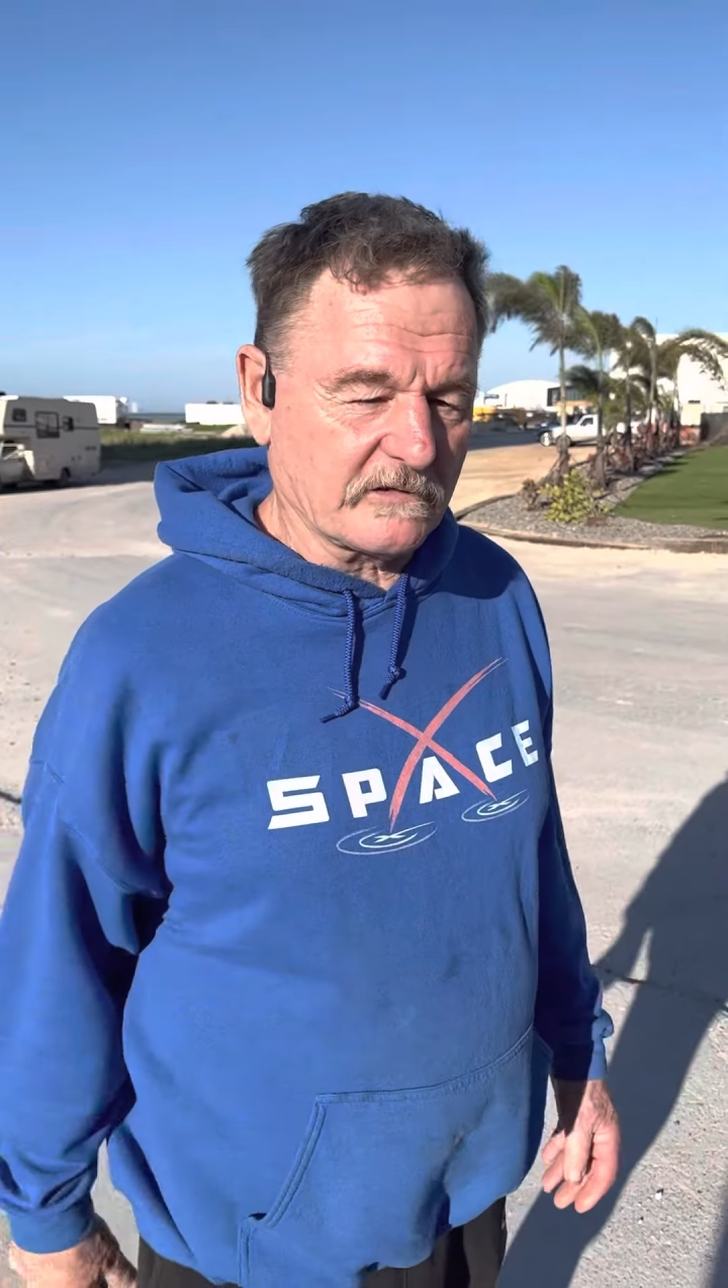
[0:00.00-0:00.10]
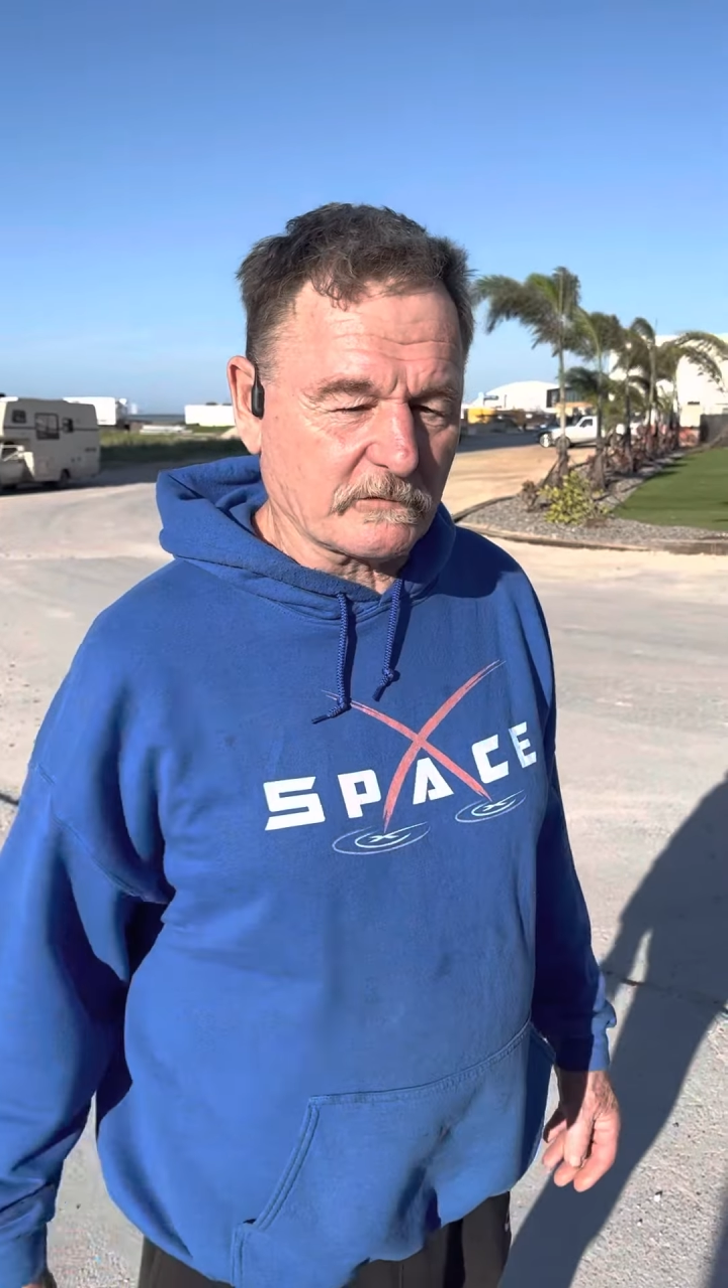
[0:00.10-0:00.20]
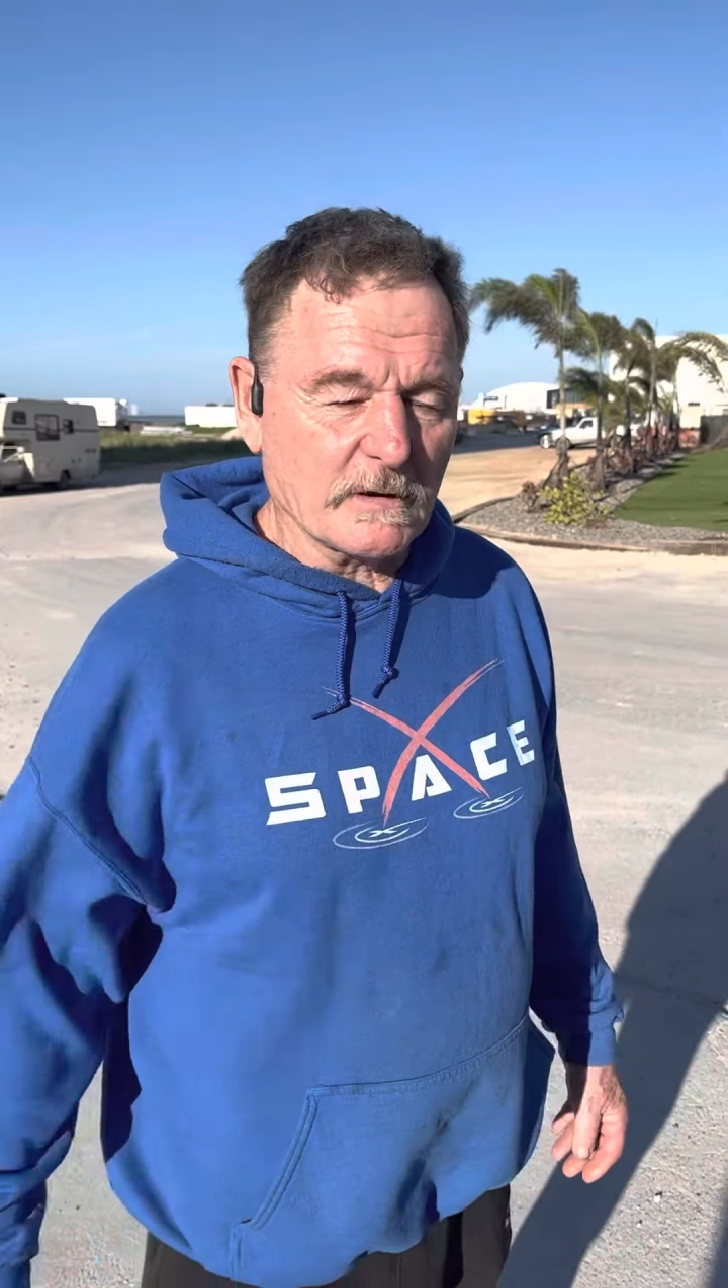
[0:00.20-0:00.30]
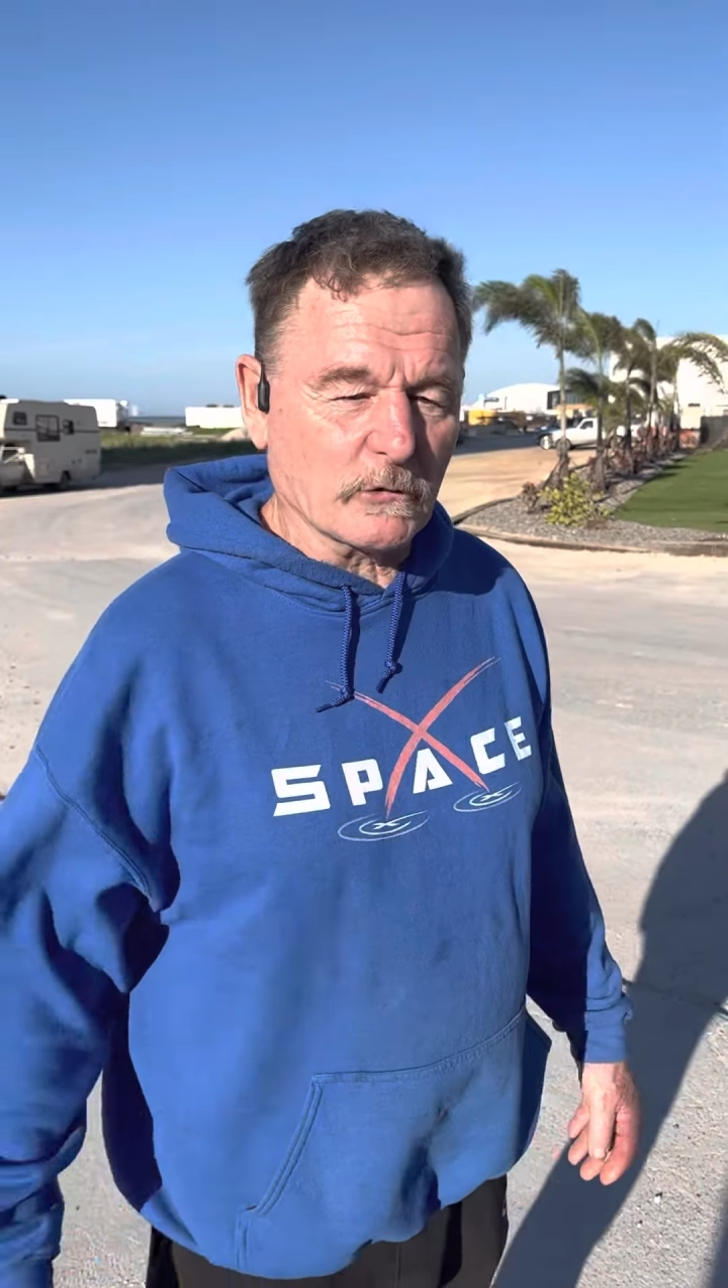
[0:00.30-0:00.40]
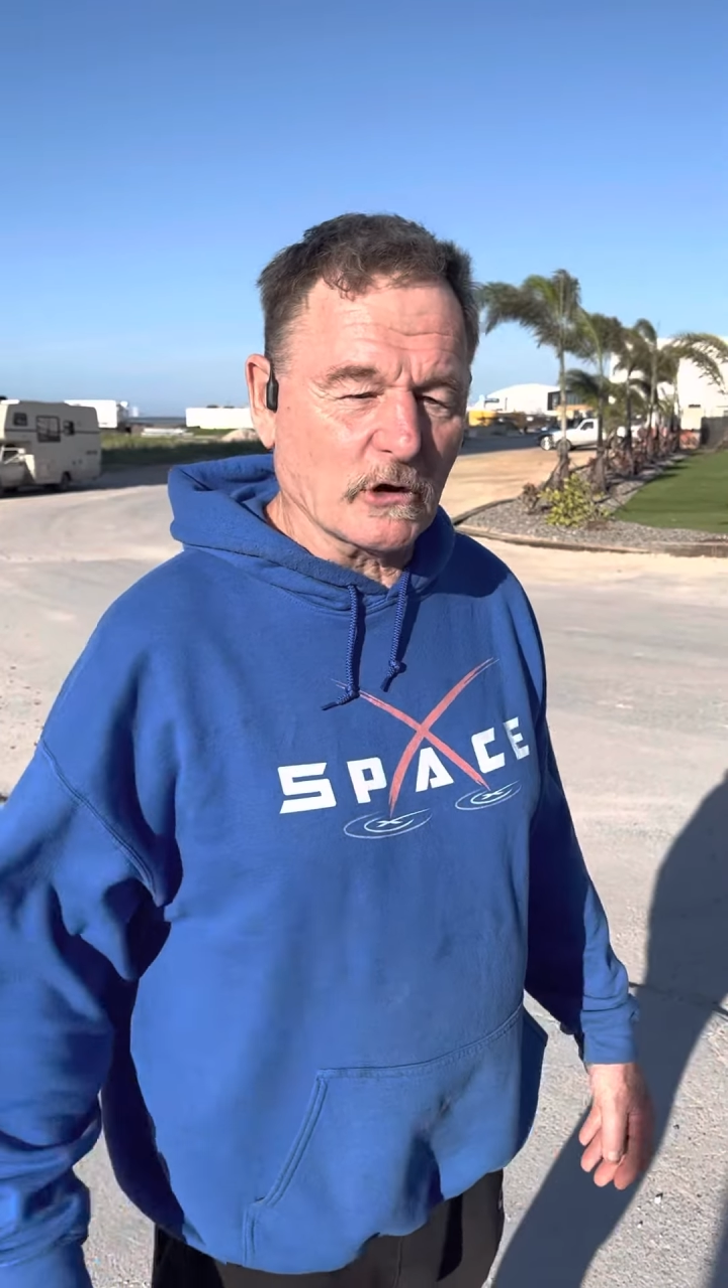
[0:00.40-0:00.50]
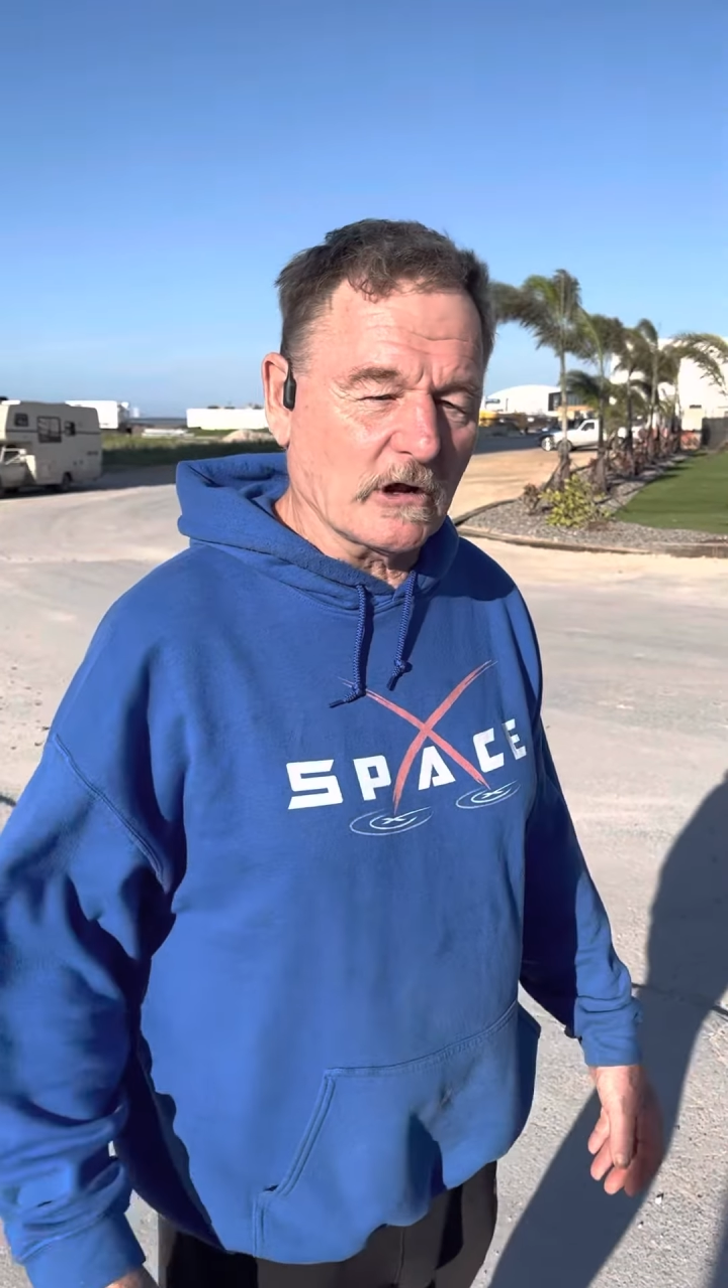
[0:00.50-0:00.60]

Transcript: streamer